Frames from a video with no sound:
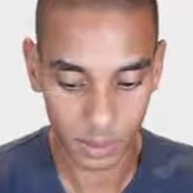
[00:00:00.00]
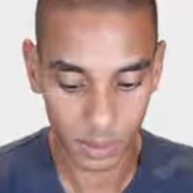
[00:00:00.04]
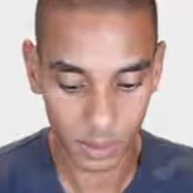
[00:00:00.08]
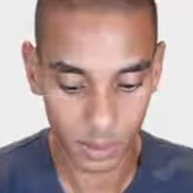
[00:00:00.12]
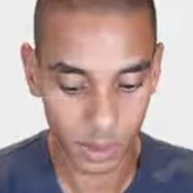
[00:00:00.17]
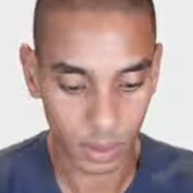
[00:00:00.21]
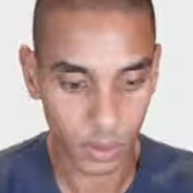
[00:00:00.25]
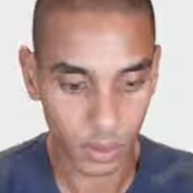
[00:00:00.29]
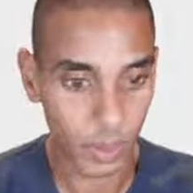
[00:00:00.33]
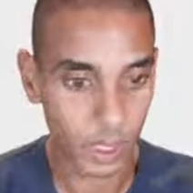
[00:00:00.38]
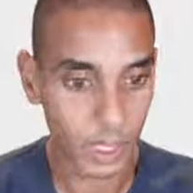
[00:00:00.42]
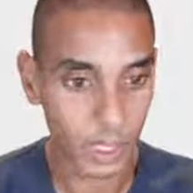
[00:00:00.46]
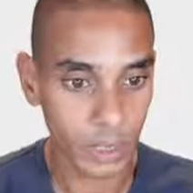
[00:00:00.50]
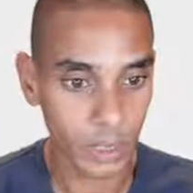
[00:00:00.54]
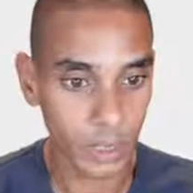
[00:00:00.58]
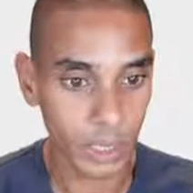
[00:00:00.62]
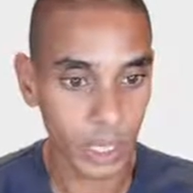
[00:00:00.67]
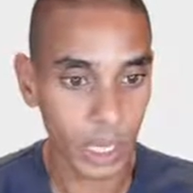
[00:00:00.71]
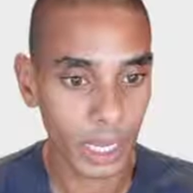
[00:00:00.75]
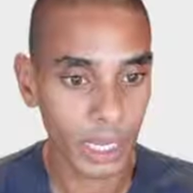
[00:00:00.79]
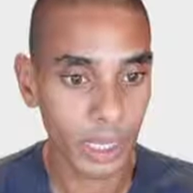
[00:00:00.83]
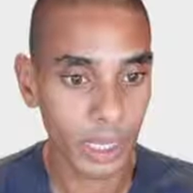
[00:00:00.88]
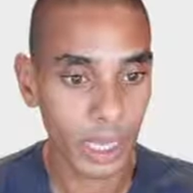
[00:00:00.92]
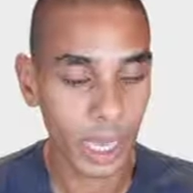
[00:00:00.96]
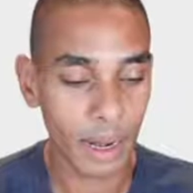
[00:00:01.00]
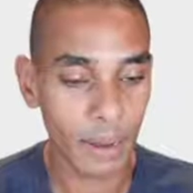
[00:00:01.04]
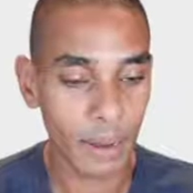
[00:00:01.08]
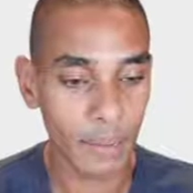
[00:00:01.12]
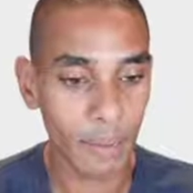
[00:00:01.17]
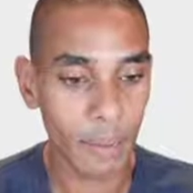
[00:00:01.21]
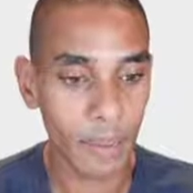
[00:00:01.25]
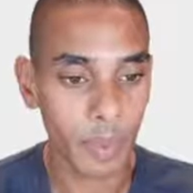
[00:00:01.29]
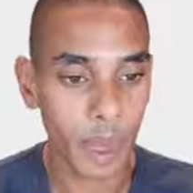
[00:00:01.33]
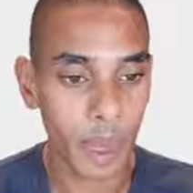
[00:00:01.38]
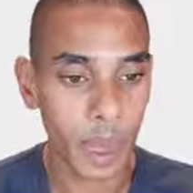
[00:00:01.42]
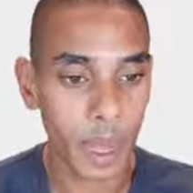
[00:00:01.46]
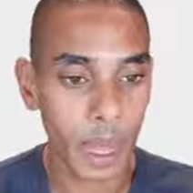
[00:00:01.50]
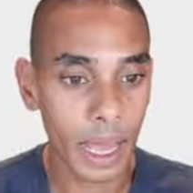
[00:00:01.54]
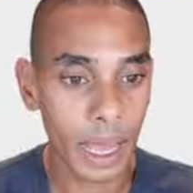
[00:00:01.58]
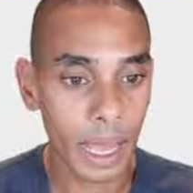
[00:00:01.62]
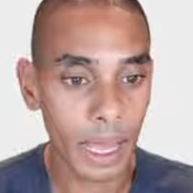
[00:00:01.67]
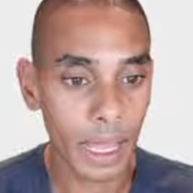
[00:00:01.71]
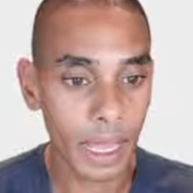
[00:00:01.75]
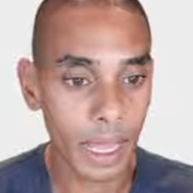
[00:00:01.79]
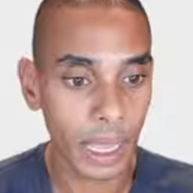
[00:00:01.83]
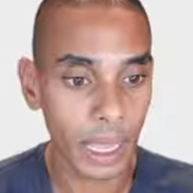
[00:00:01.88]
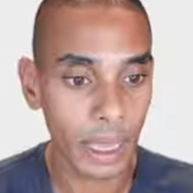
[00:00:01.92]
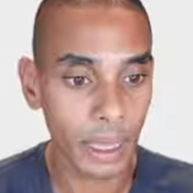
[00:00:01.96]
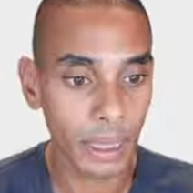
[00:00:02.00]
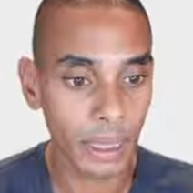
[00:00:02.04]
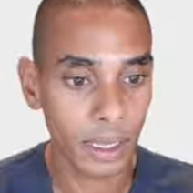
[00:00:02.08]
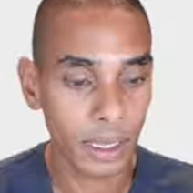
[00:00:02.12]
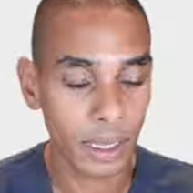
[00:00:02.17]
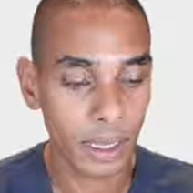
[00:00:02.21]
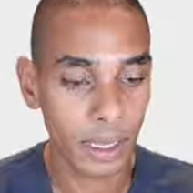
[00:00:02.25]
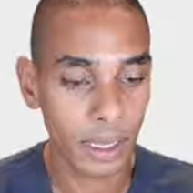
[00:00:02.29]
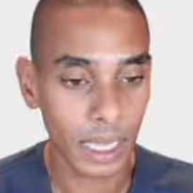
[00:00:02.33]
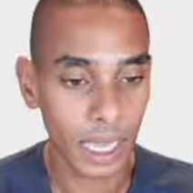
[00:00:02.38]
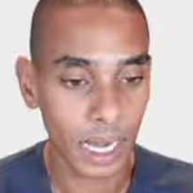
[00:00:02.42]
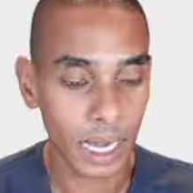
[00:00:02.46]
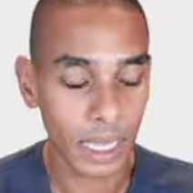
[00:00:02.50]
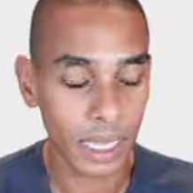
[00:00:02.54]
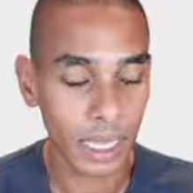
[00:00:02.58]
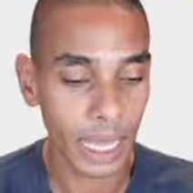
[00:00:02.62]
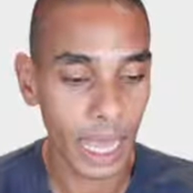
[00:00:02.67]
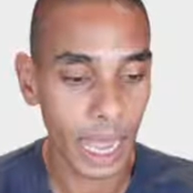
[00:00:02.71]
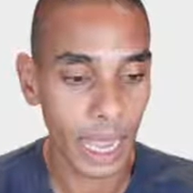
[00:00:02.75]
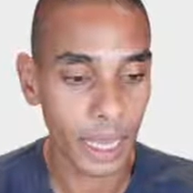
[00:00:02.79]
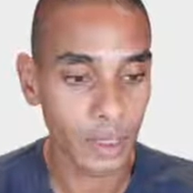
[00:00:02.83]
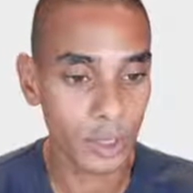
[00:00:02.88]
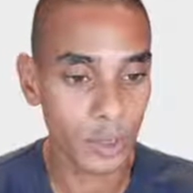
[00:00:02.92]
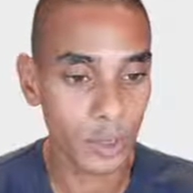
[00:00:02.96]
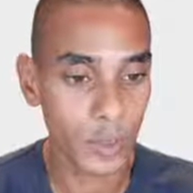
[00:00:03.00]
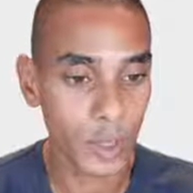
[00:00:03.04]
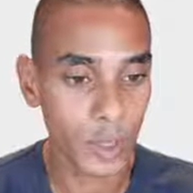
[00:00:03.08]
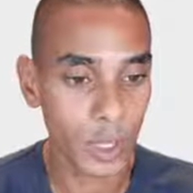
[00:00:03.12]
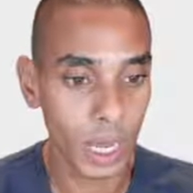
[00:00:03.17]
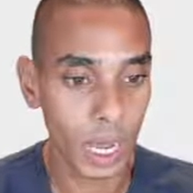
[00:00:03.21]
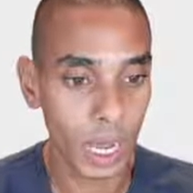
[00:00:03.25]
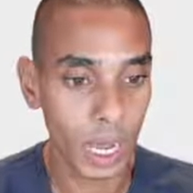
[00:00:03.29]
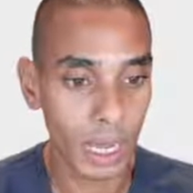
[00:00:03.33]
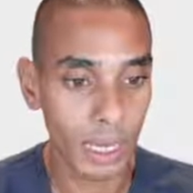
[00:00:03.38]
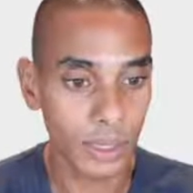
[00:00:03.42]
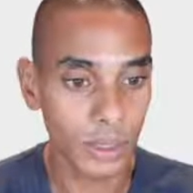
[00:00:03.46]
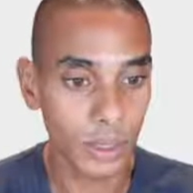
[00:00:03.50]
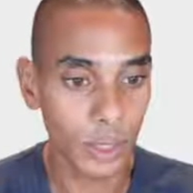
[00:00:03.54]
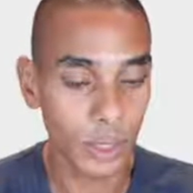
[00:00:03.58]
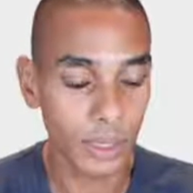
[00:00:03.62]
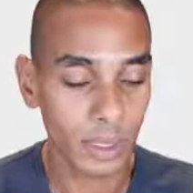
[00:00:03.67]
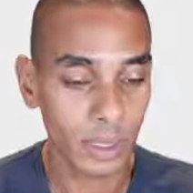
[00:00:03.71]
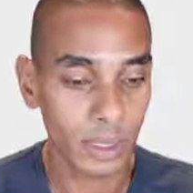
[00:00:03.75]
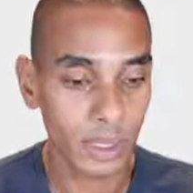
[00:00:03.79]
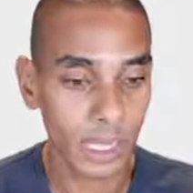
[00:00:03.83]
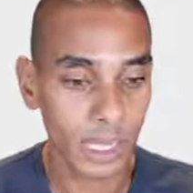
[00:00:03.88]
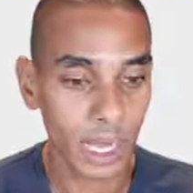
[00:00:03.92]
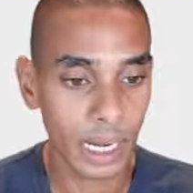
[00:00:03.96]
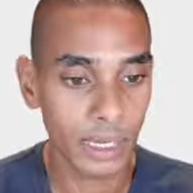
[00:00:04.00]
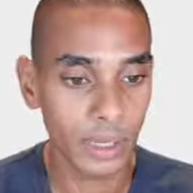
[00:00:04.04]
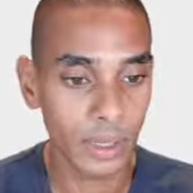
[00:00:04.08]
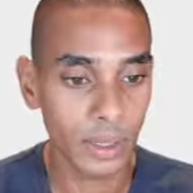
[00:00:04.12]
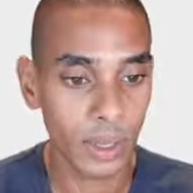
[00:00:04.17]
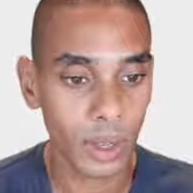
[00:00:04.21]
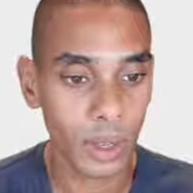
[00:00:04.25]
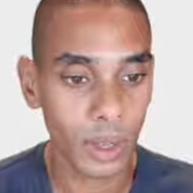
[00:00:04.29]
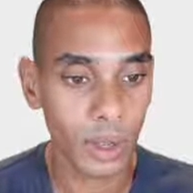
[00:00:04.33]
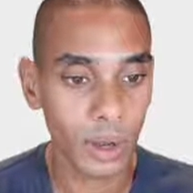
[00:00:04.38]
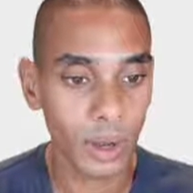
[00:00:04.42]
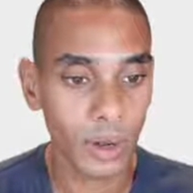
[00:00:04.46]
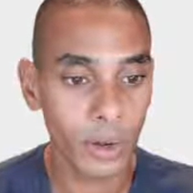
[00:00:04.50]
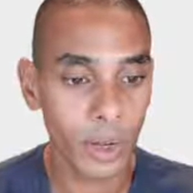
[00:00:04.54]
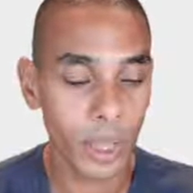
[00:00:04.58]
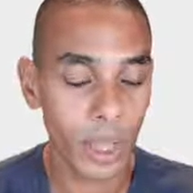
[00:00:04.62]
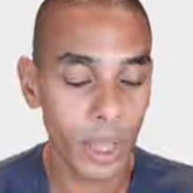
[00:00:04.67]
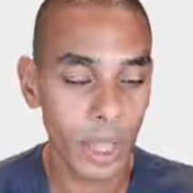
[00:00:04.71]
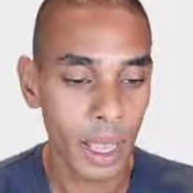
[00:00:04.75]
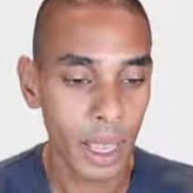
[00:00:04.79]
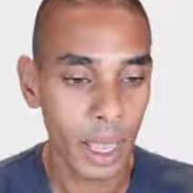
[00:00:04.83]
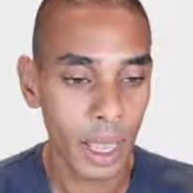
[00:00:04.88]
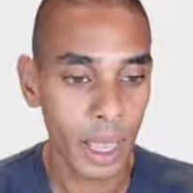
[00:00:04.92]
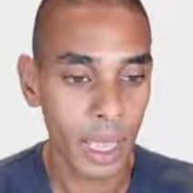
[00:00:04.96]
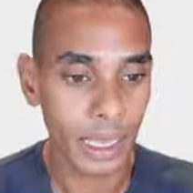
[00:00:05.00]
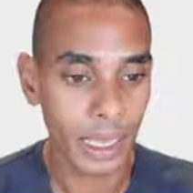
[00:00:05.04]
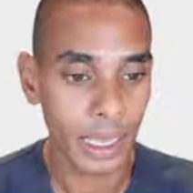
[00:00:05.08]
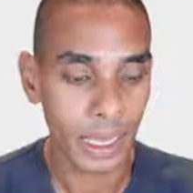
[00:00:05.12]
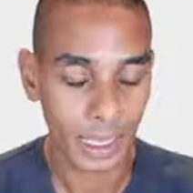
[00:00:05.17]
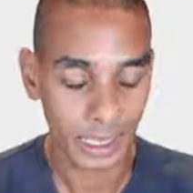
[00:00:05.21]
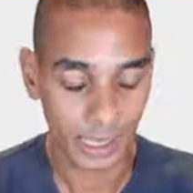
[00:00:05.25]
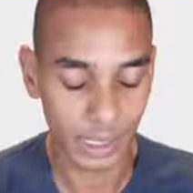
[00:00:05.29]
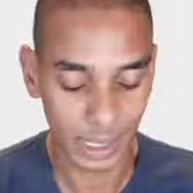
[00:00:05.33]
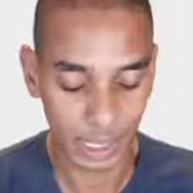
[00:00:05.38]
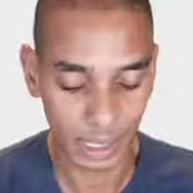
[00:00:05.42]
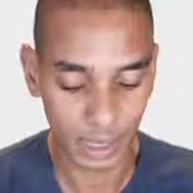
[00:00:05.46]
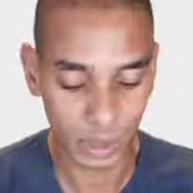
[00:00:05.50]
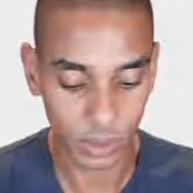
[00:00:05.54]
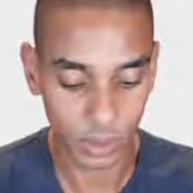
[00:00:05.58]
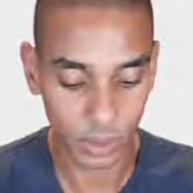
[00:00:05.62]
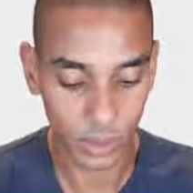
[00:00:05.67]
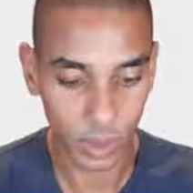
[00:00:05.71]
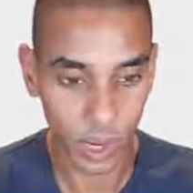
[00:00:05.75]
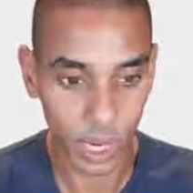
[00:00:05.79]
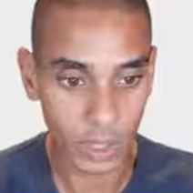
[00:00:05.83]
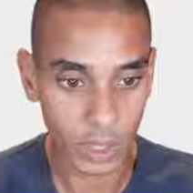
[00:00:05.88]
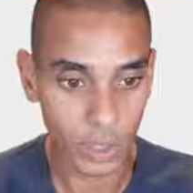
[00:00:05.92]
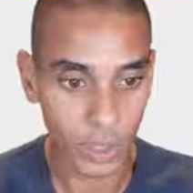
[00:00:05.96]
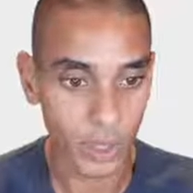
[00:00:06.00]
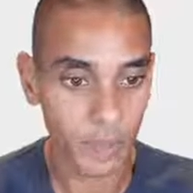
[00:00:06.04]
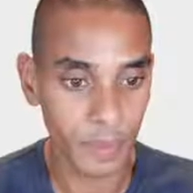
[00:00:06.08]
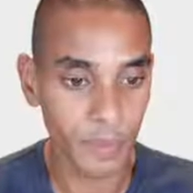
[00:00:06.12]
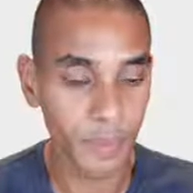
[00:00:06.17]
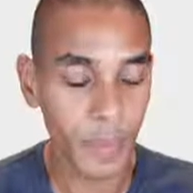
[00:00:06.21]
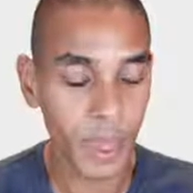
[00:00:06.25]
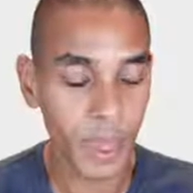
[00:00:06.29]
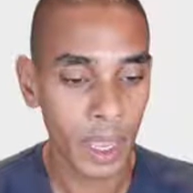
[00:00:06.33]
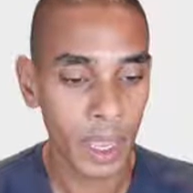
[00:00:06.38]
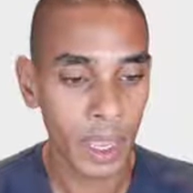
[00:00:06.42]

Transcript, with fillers: So we can check that by getting the attribute r.status_code, and you can see it's 200.